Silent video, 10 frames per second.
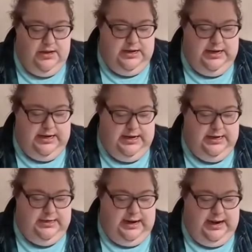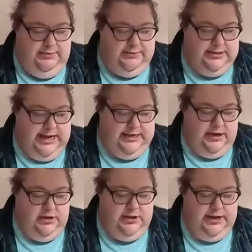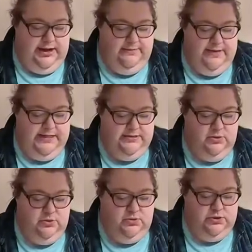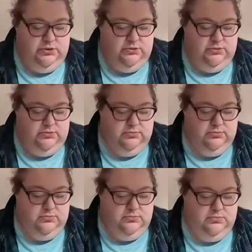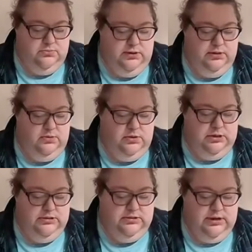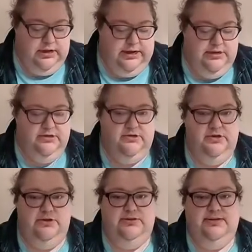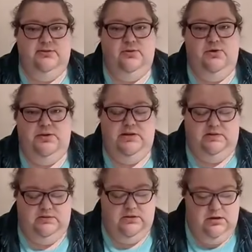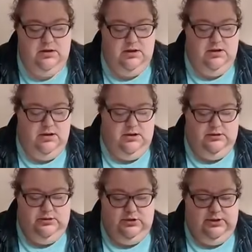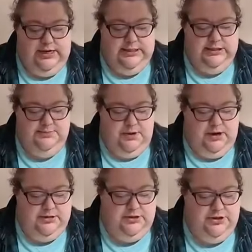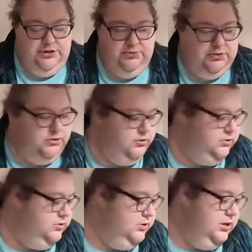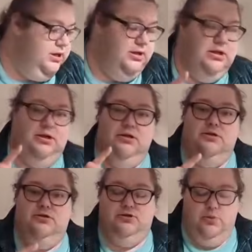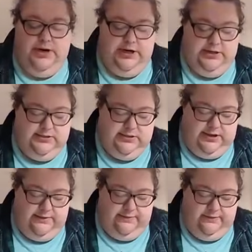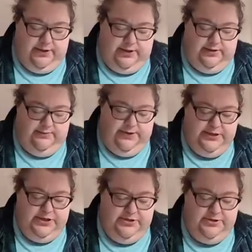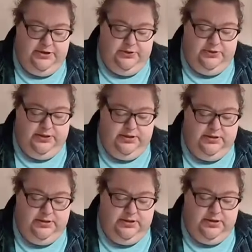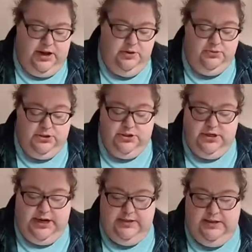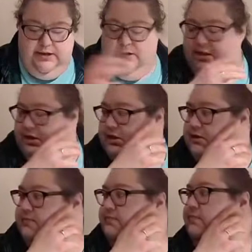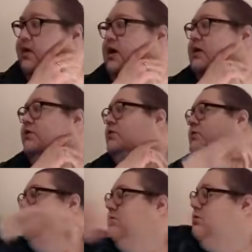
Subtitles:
And I was like, oh, they have these cool little ones that I could just use as ornaments. So I just bought 2 little squares of the vintage oak and then another,